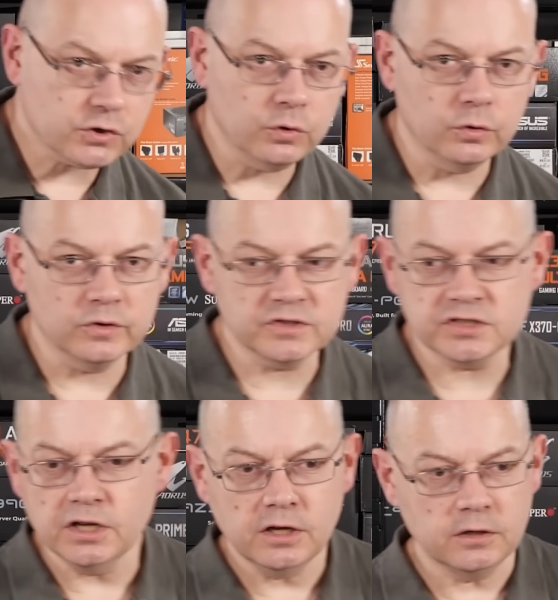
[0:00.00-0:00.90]

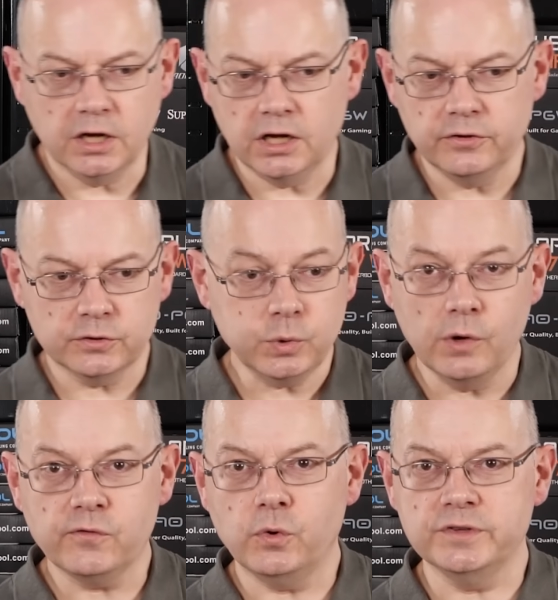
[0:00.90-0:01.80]
cores, the
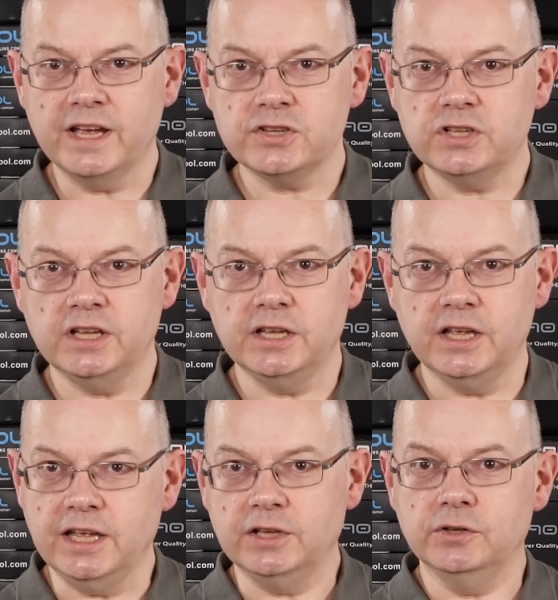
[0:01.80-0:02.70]
12 core is actually
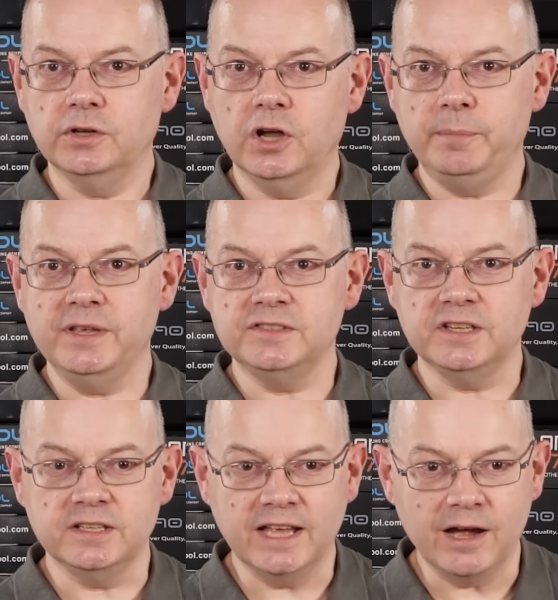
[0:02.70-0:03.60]
in a
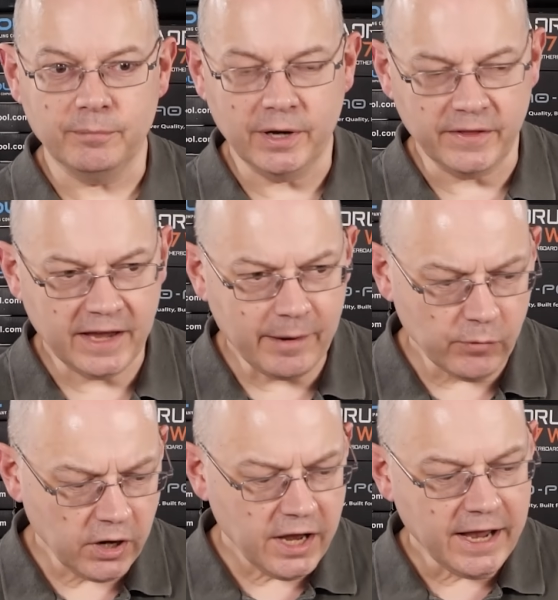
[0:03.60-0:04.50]
PC down by the camera,